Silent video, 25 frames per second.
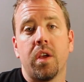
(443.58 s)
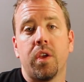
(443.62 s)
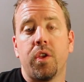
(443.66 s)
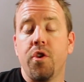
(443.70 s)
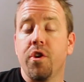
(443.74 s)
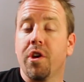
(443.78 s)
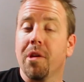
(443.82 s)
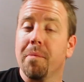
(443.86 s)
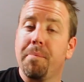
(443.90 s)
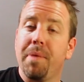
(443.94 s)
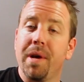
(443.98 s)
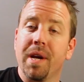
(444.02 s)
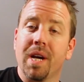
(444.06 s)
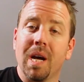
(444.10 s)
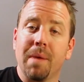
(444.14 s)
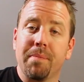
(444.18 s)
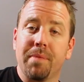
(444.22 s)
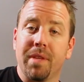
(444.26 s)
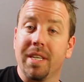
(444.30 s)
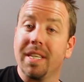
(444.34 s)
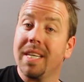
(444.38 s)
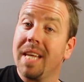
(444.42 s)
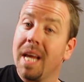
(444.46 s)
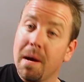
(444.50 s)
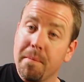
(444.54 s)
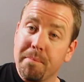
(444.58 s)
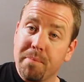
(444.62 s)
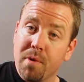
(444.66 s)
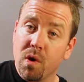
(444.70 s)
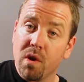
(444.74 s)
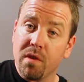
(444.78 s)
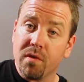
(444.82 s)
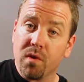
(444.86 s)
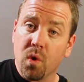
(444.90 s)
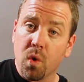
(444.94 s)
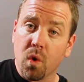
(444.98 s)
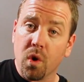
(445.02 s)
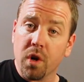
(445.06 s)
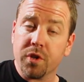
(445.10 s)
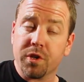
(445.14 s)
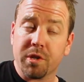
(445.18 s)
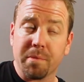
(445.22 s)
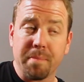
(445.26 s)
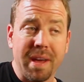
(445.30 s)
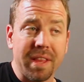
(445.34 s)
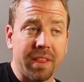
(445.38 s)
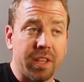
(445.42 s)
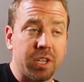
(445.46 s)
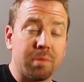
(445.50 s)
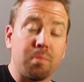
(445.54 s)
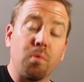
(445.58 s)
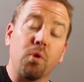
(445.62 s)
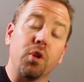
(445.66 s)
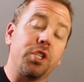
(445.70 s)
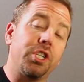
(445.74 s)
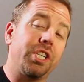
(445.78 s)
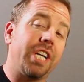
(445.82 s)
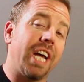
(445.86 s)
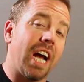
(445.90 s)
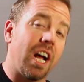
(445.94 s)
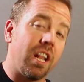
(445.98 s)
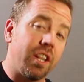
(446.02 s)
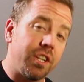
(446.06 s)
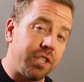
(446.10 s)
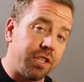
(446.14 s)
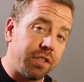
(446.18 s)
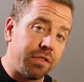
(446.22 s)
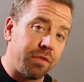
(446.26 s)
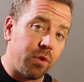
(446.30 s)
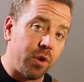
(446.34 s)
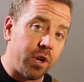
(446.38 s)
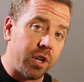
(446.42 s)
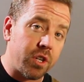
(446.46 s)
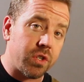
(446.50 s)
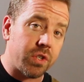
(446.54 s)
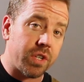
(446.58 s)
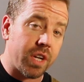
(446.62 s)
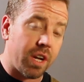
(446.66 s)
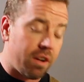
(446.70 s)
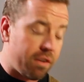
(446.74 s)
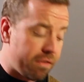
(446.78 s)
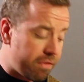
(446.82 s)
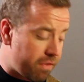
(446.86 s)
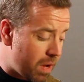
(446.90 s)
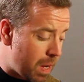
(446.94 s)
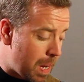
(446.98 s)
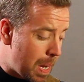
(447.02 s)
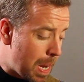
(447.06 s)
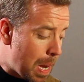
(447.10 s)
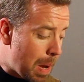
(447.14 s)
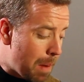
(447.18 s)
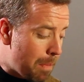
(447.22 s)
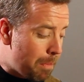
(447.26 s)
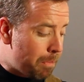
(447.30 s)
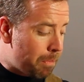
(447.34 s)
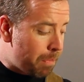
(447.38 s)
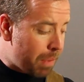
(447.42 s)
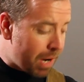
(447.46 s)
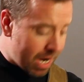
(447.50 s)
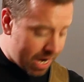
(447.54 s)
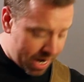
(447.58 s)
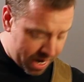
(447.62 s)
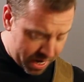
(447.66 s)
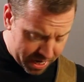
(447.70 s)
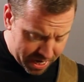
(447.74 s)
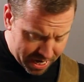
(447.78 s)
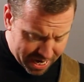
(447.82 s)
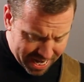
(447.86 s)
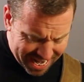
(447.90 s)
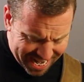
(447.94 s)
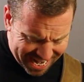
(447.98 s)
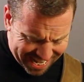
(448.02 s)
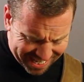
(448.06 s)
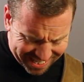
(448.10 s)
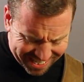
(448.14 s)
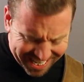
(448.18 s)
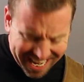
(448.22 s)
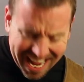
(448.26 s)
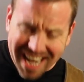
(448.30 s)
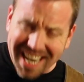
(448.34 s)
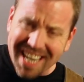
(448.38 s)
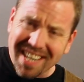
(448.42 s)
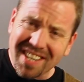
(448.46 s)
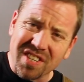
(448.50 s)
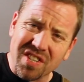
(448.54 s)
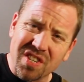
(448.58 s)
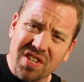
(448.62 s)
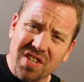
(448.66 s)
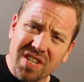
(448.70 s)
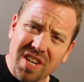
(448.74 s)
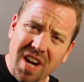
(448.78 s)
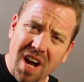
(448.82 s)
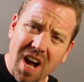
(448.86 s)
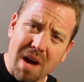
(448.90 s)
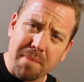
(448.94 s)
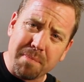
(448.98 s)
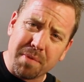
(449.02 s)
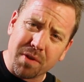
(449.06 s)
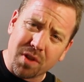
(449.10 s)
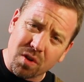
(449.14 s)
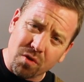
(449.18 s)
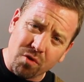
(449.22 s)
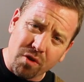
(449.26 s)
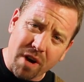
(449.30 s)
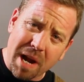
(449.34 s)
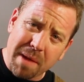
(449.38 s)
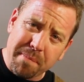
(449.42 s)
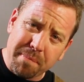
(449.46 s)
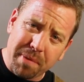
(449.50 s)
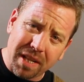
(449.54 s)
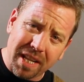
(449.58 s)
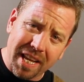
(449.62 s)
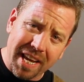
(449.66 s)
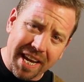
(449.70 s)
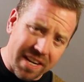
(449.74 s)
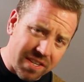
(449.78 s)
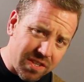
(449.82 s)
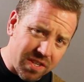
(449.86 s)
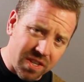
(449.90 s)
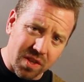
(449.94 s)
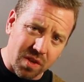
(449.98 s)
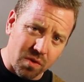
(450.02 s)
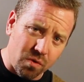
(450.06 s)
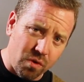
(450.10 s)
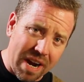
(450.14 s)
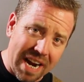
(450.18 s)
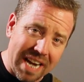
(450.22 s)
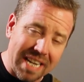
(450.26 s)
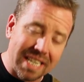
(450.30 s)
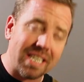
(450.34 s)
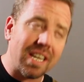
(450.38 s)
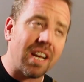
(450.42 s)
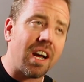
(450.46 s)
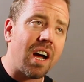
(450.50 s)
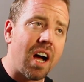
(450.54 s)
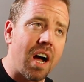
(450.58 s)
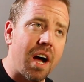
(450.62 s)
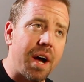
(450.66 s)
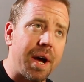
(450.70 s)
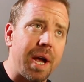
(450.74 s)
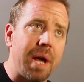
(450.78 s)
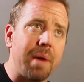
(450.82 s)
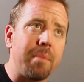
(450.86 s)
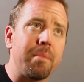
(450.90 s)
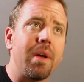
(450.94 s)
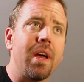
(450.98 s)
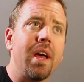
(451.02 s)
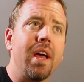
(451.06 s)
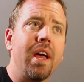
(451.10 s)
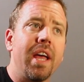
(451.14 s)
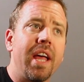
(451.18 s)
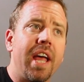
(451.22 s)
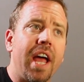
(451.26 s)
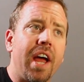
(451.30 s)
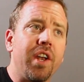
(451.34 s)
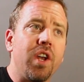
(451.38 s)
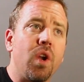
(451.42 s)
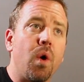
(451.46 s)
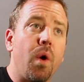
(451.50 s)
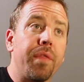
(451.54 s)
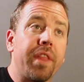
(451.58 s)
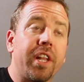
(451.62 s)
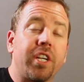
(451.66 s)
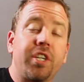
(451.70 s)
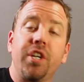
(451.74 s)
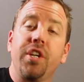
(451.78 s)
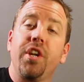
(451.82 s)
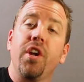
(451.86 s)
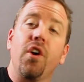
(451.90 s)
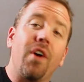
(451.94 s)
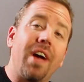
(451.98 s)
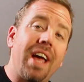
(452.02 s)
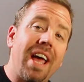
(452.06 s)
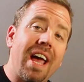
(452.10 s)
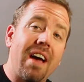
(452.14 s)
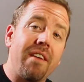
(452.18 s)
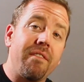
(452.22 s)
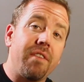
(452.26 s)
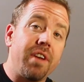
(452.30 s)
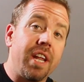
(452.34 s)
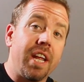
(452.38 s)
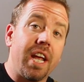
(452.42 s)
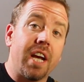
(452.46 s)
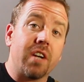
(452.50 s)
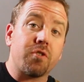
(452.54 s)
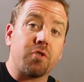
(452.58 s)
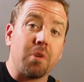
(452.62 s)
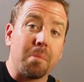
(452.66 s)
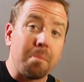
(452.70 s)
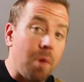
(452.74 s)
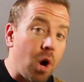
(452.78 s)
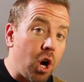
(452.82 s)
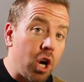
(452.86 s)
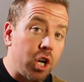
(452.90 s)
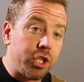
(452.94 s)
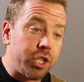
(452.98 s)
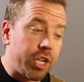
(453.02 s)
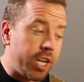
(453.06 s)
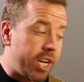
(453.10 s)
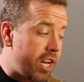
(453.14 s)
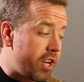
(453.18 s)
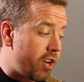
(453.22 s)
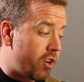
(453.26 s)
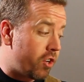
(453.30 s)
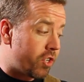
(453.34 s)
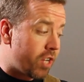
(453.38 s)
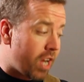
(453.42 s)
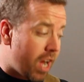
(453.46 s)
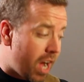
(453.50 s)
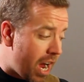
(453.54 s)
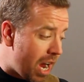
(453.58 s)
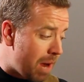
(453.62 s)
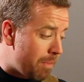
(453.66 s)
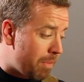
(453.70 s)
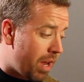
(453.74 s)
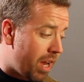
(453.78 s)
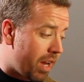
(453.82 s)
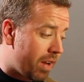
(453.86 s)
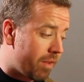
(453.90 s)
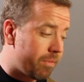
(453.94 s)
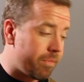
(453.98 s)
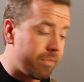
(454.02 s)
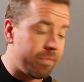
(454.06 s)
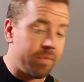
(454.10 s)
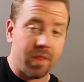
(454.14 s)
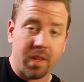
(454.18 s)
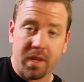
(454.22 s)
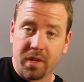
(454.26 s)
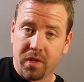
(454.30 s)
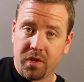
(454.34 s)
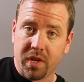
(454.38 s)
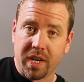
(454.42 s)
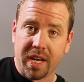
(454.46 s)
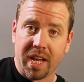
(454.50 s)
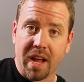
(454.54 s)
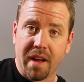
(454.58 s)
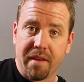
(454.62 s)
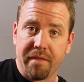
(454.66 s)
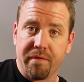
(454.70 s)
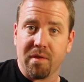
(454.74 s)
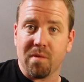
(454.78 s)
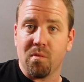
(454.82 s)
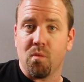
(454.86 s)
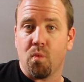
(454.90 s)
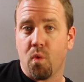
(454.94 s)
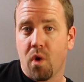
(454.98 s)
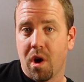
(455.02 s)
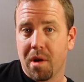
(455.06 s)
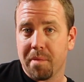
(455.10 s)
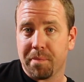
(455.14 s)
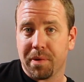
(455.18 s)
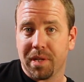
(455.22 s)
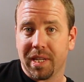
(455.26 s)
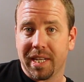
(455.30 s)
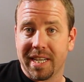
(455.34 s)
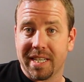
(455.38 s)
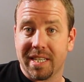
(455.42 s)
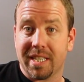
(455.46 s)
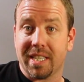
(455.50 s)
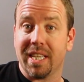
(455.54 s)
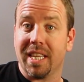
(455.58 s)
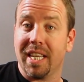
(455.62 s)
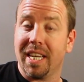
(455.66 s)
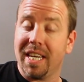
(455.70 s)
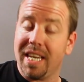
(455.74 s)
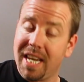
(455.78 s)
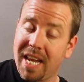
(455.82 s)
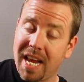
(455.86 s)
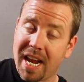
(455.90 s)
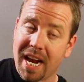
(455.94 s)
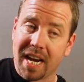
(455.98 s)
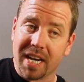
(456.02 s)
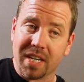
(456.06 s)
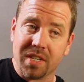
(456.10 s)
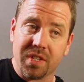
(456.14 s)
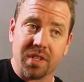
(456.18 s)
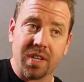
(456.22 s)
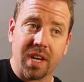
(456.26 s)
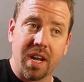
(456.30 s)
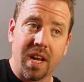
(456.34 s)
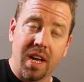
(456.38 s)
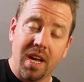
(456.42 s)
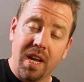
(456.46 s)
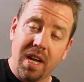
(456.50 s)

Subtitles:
You can pick up the tempo, of course, to make this more challenging for yourself, but it's getting to stop at the right place at the right time and knowing that you don't have any extra margin in your timing to get from one place to the next,